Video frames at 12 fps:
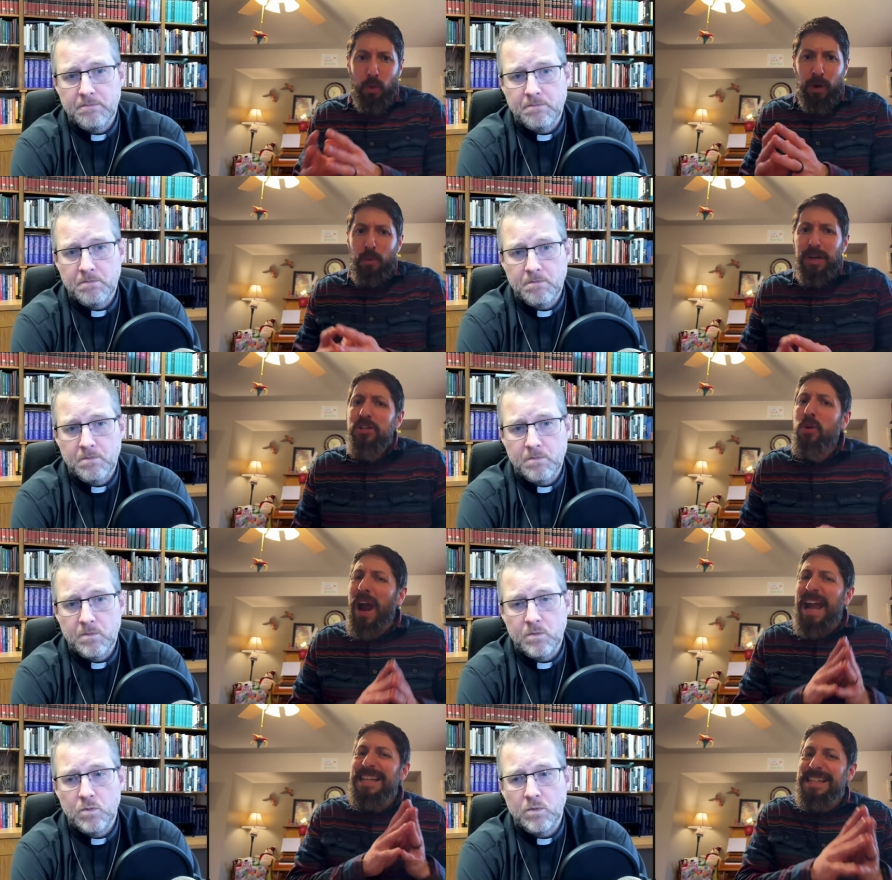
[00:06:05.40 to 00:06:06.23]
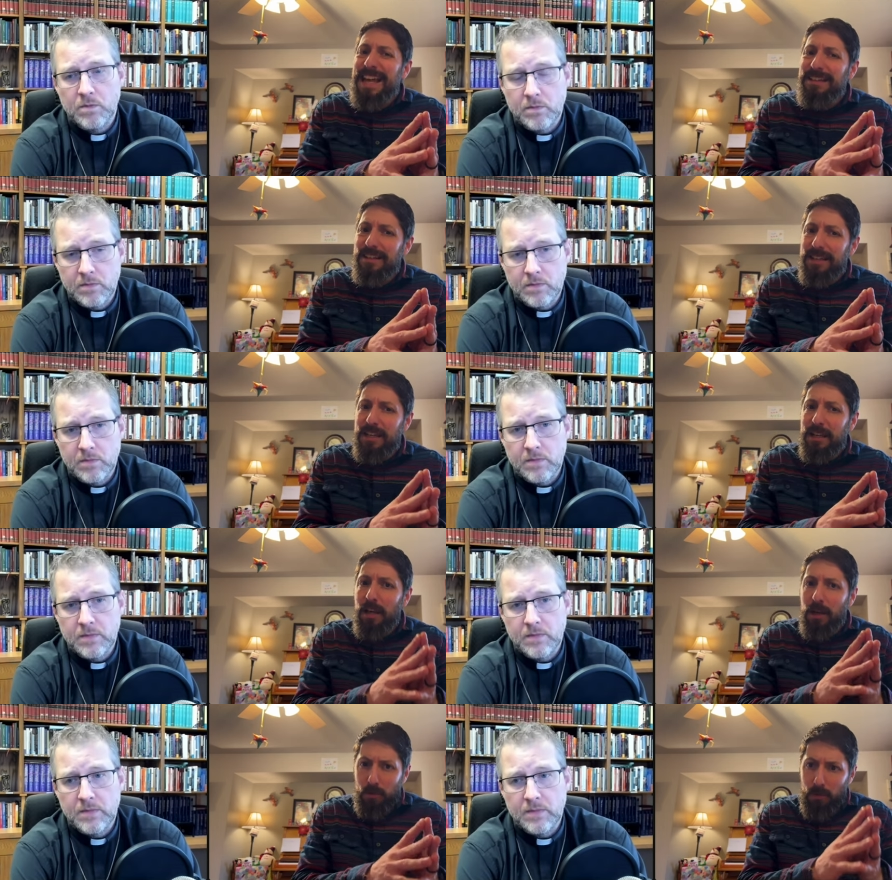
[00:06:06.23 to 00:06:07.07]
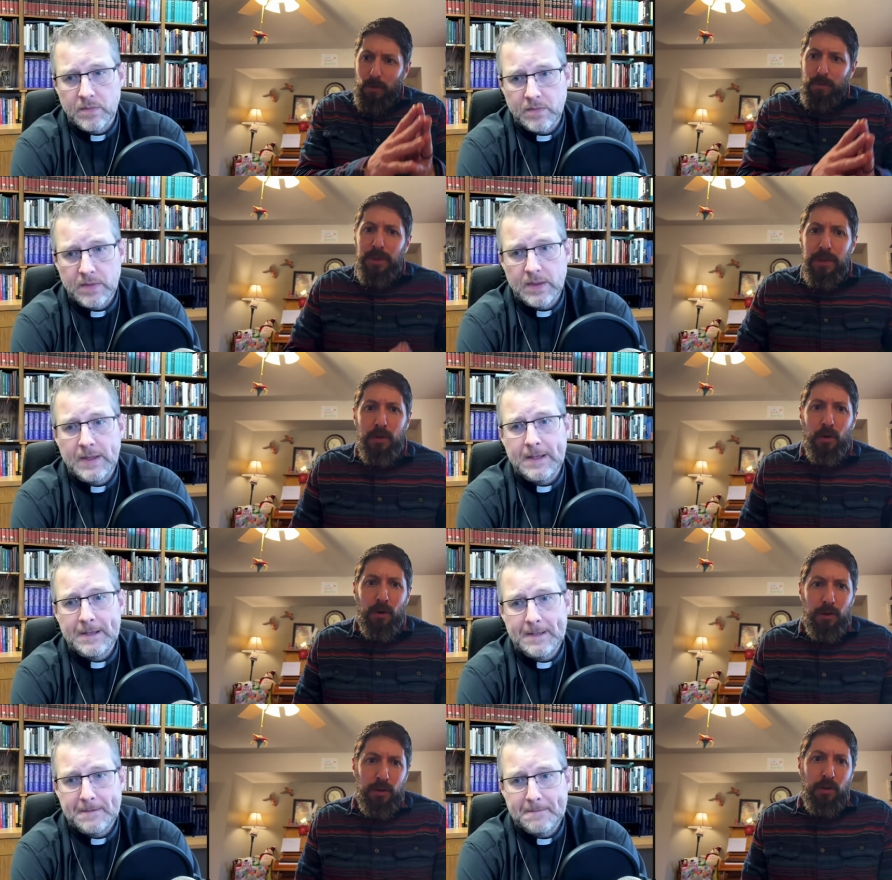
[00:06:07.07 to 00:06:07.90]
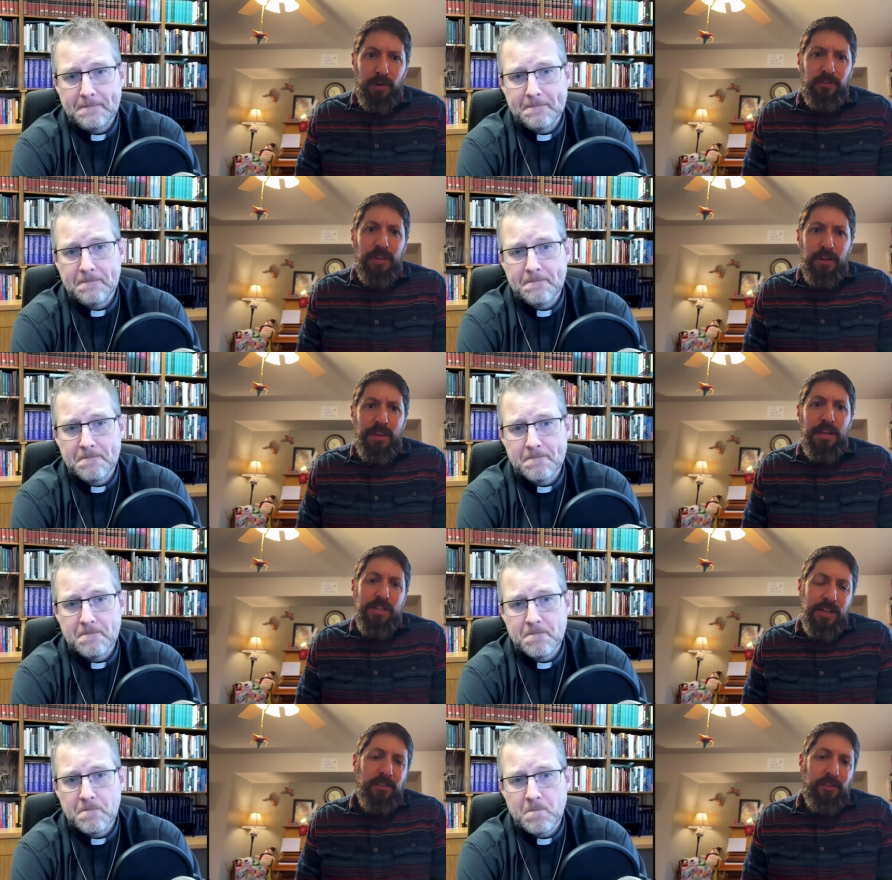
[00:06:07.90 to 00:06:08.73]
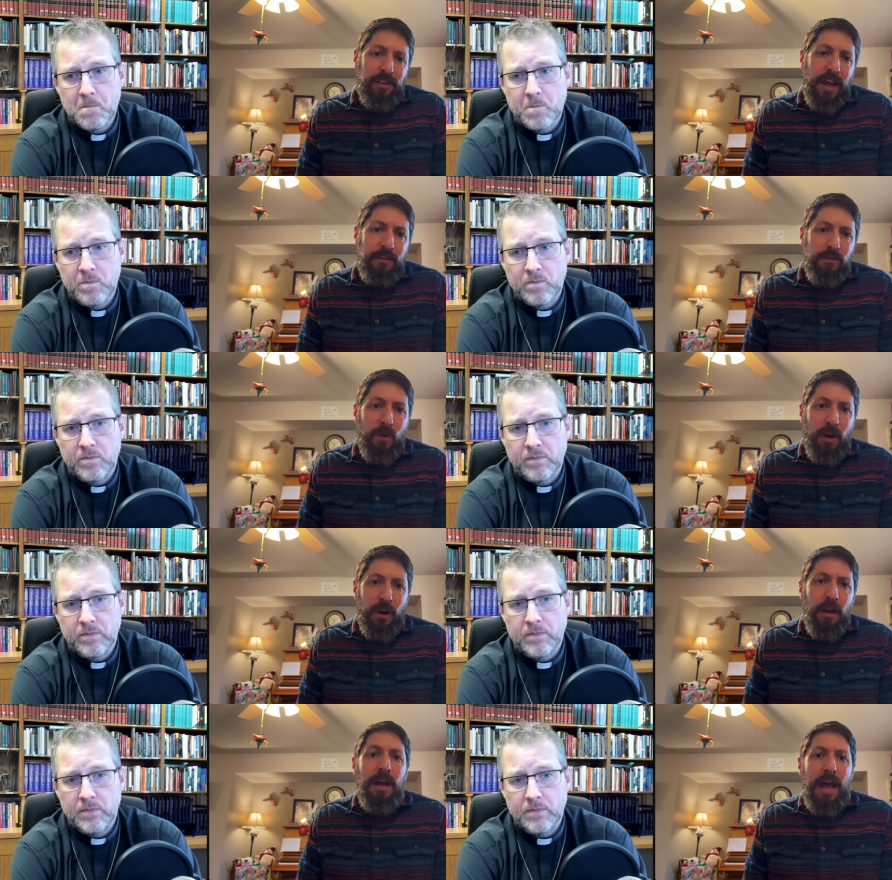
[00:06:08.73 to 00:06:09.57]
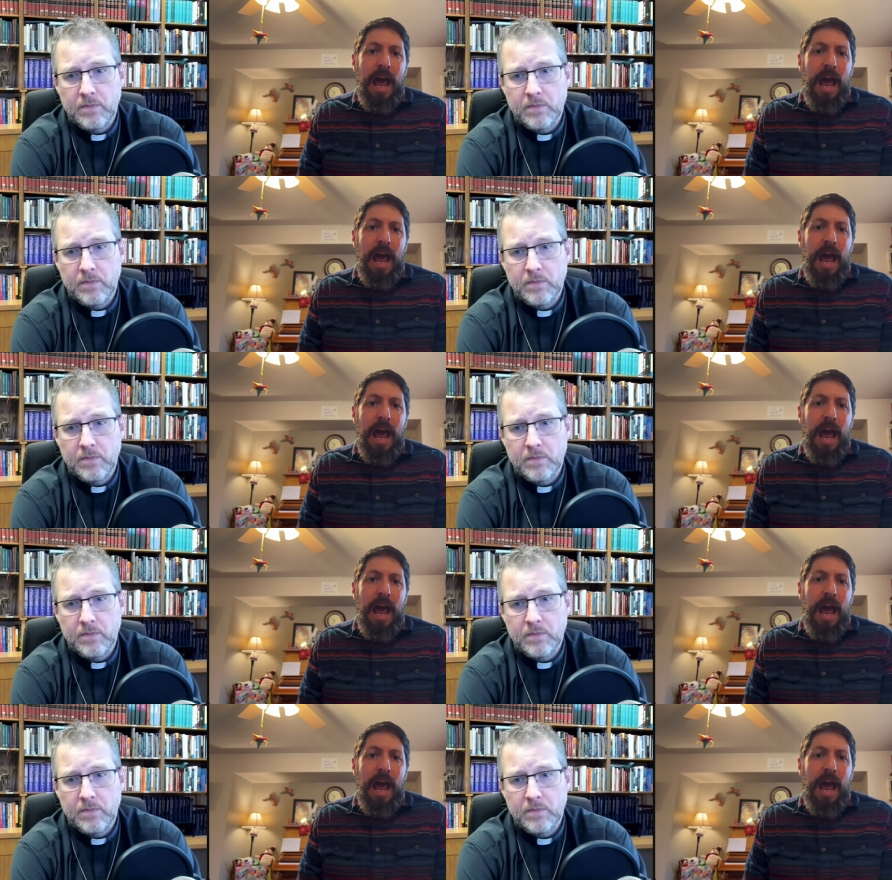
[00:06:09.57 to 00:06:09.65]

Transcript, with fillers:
Speaker 1: What, what is your identity? Well, you're, you're a sinner that Jesus died for.